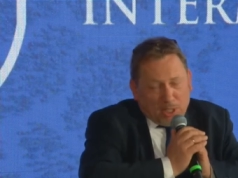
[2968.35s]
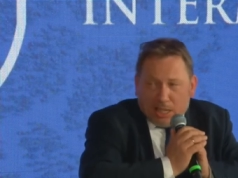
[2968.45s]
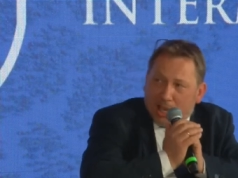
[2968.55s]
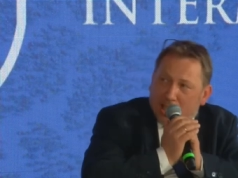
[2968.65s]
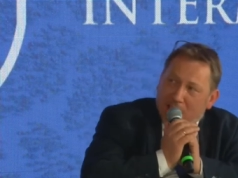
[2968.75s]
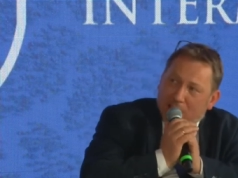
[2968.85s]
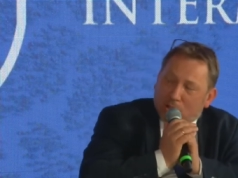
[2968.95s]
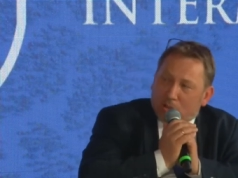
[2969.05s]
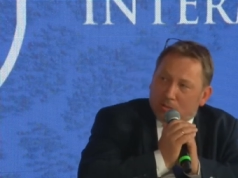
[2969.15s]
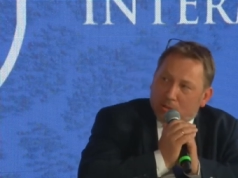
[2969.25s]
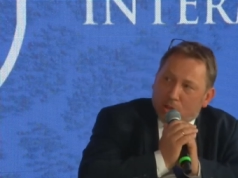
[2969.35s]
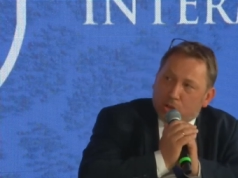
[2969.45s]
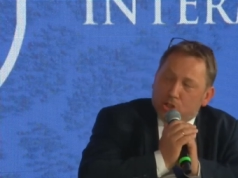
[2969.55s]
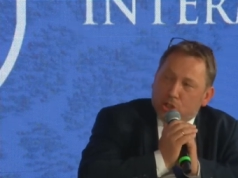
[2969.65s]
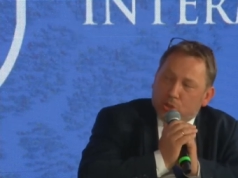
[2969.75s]
That's why
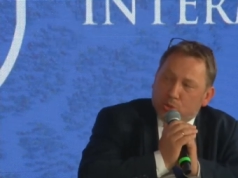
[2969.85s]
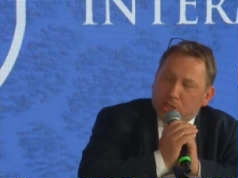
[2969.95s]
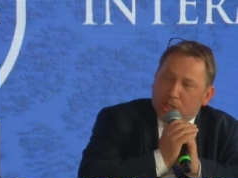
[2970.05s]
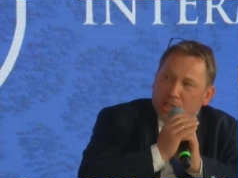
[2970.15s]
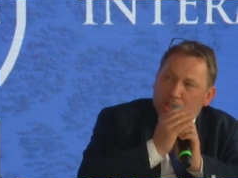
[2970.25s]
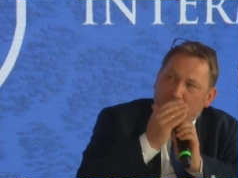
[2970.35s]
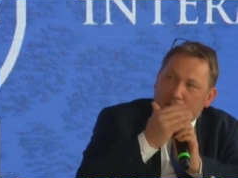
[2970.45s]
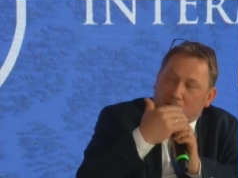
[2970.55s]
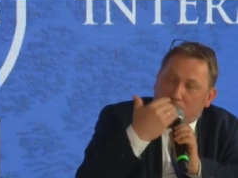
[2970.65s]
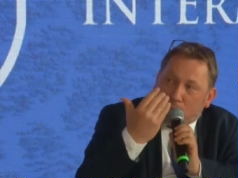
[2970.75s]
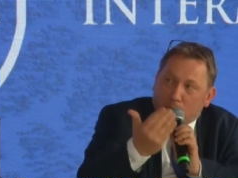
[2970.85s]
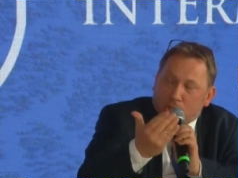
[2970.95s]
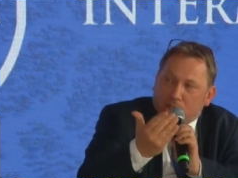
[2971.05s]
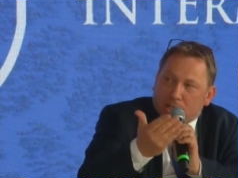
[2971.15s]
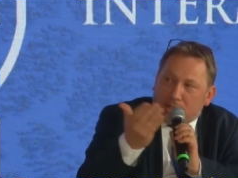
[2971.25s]
Intermarium, the way I read
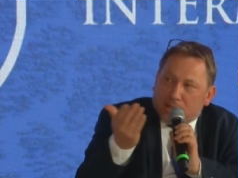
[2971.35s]
it,